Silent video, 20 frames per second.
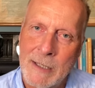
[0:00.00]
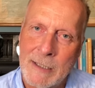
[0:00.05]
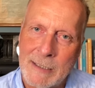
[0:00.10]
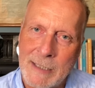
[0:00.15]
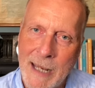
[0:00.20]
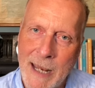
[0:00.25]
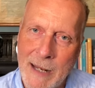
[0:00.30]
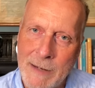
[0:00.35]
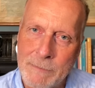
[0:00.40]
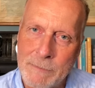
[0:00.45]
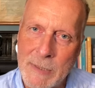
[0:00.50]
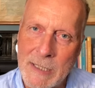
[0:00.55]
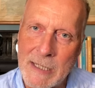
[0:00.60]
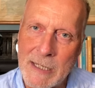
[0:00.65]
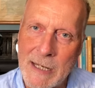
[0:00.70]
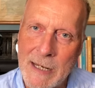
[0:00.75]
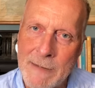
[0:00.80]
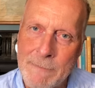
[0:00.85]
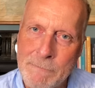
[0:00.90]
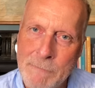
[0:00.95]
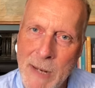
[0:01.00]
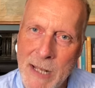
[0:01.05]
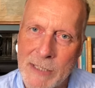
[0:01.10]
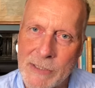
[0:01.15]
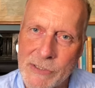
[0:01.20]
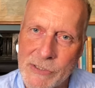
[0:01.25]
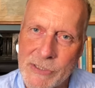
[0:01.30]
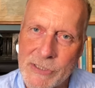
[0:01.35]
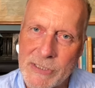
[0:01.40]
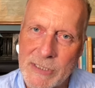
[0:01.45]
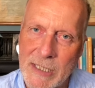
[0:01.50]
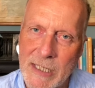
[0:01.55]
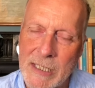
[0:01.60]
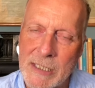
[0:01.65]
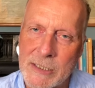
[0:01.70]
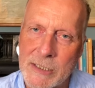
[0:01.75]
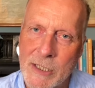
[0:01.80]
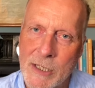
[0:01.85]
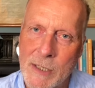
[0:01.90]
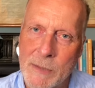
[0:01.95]
can be immense in
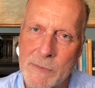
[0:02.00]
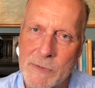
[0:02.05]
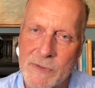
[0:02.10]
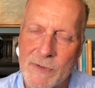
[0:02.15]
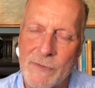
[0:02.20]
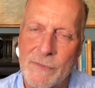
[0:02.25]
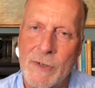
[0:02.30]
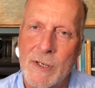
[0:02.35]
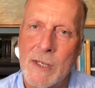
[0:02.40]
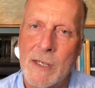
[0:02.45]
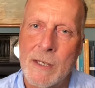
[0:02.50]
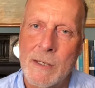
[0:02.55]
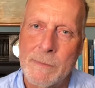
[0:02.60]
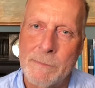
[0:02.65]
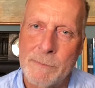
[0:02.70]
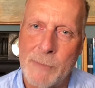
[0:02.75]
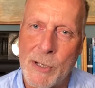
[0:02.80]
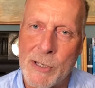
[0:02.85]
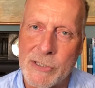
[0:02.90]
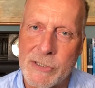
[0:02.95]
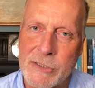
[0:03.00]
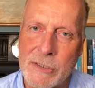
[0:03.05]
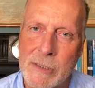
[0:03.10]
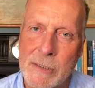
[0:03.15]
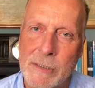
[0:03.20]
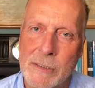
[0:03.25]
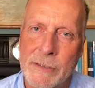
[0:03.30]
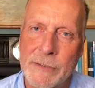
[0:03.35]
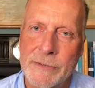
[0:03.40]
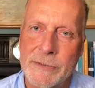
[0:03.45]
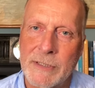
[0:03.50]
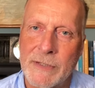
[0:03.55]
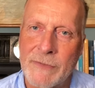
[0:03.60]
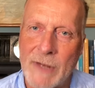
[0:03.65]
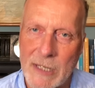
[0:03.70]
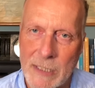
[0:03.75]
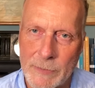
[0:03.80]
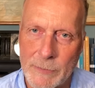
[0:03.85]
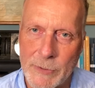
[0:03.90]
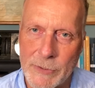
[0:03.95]
terms of personal
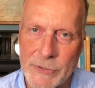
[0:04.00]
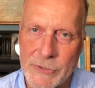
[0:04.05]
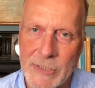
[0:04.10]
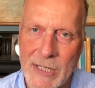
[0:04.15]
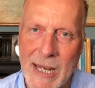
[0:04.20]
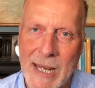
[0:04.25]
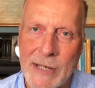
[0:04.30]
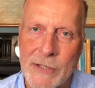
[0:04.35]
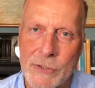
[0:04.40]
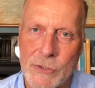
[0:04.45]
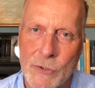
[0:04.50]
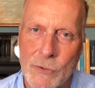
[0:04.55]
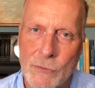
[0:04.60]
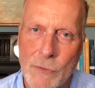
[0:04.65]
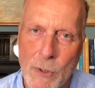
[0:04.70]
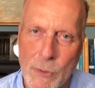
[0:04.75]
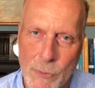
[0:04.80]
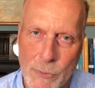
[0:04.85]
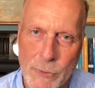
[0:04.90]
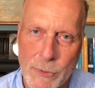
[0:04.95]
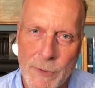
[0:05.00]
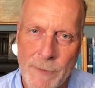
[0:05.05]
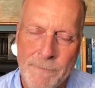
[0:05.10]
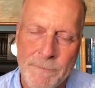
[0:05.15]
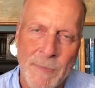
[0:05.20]
development and growth.